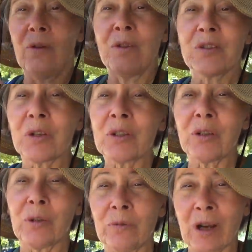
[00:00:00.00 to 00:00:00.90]

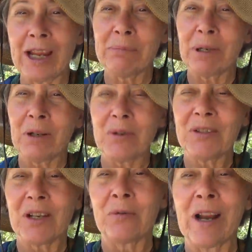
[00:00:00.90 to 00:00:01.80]
circular
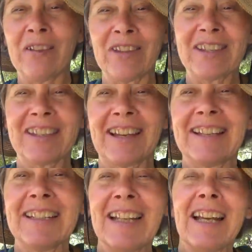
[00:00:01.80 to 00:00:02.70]
rainbows around the
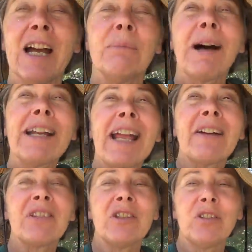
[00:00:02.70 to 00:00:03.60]
sun might
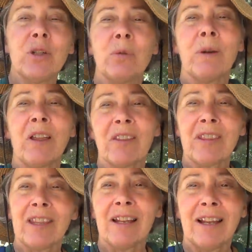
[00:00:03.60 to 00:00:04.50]
have to do with
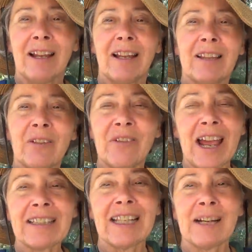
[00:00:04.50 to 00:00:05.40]
the
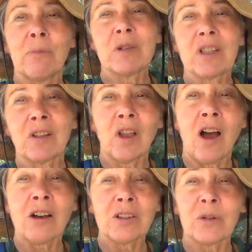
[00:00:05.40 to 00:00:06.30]
fact that it was a
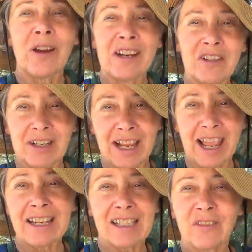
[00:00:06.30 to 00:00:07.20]
long duration
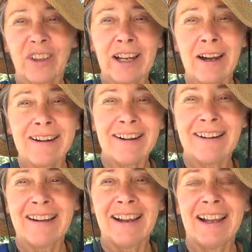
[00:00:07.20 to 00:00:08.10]
X-flare,
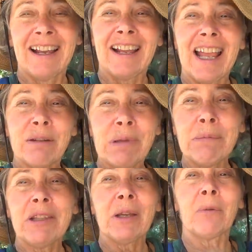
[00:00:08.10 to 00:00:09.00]
and
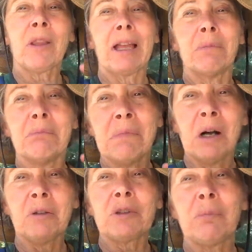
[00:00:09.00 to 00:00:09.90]
maybe there were like
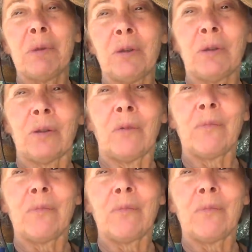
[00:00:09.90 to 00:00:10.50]
multiple